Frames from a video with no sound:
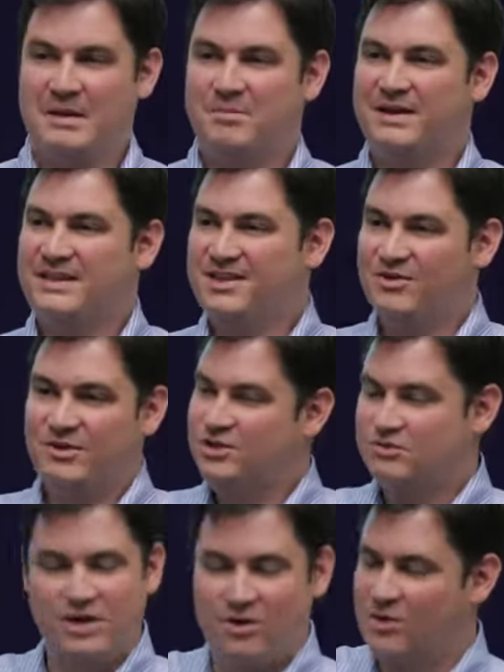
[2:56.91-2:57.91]
But you
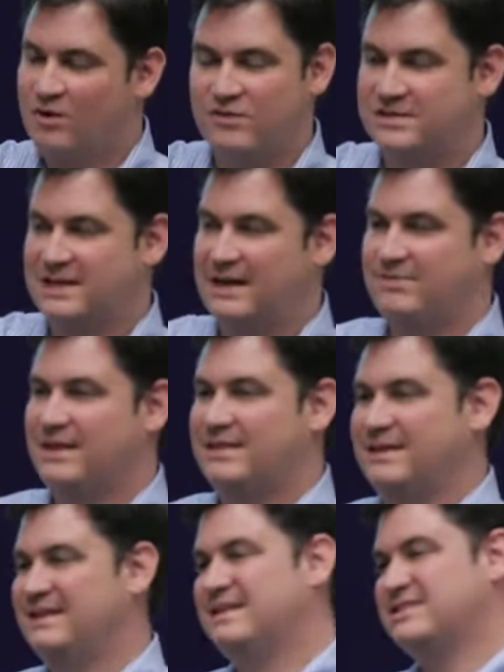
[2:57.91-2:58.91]
know over time that
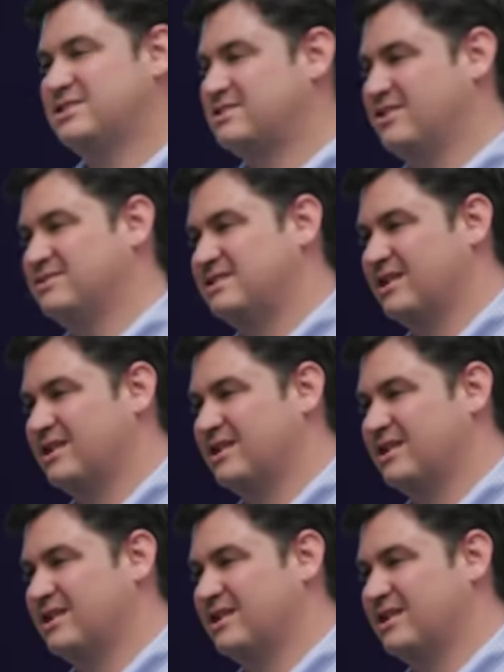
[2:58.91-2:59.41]
it just starts